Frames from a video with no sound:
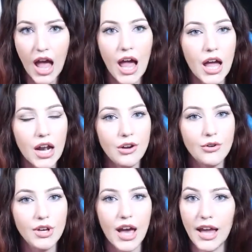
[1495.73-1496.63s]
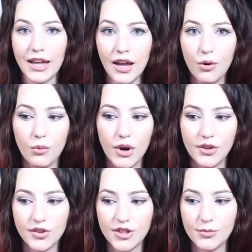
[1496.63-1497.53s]
Hallelujah, I can't
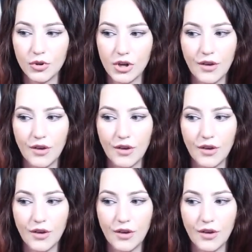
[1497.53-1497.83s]
wait to see more.